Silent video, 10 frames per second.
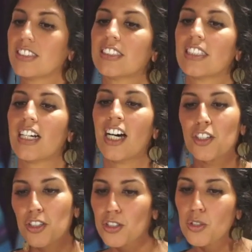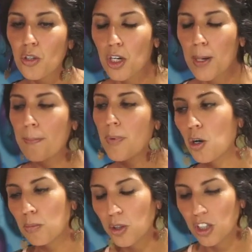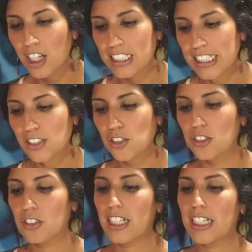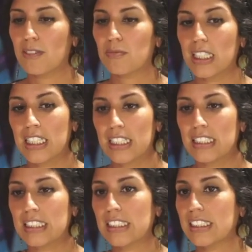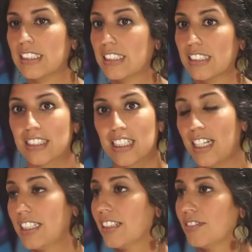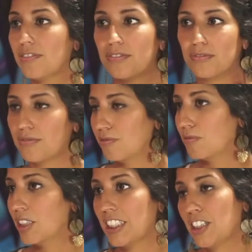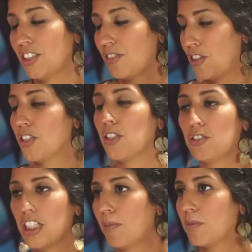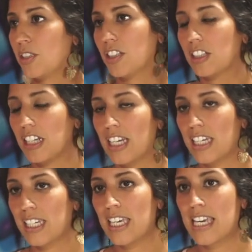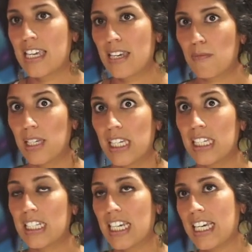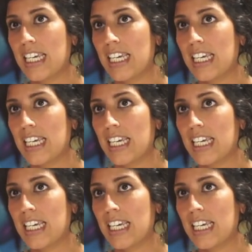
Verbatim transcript: _mobile on Instagram, is kind of what's the new chapter. I am in a